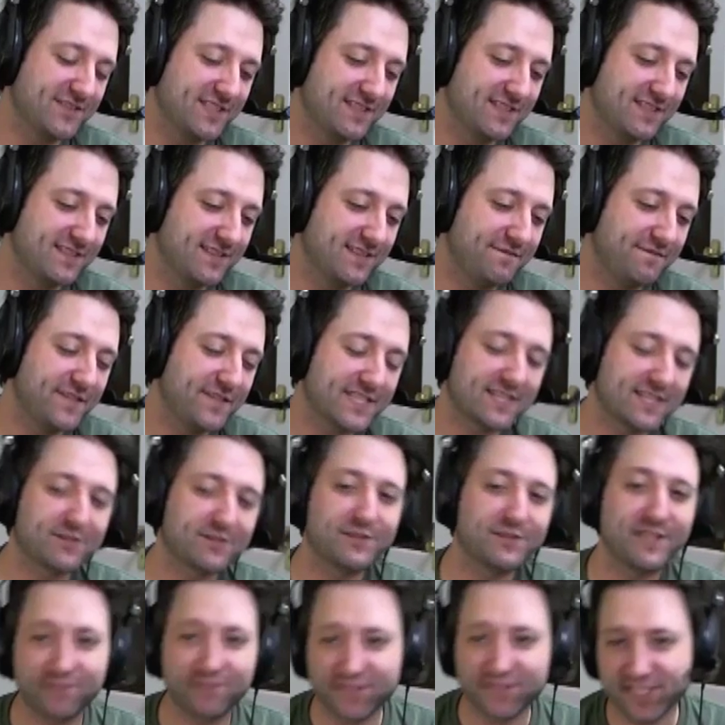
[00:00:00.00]

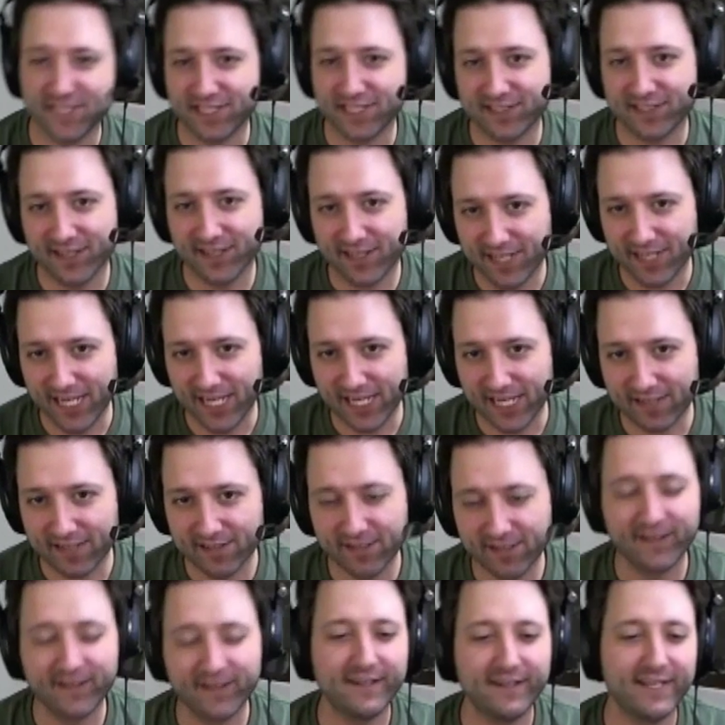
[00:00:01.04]
physical differences like that,
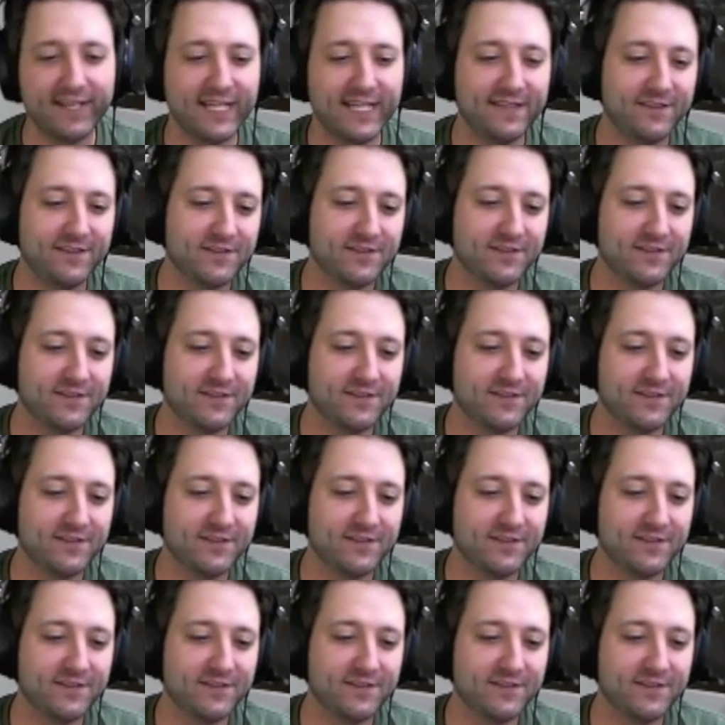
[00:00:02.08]
and